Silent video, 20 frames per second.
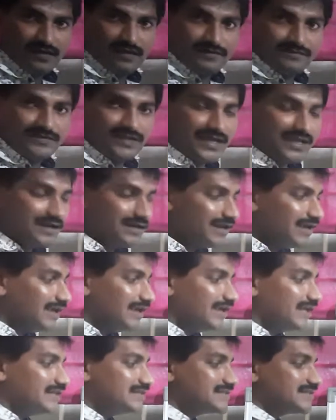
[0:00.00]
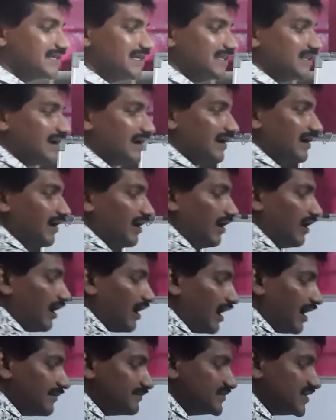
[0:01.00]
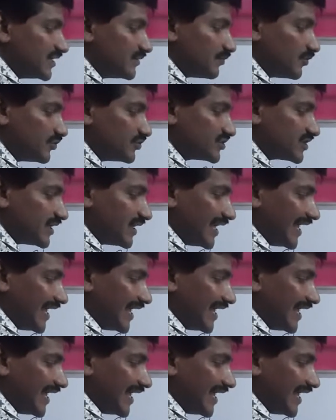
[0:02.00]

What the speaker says: then he'll see the object position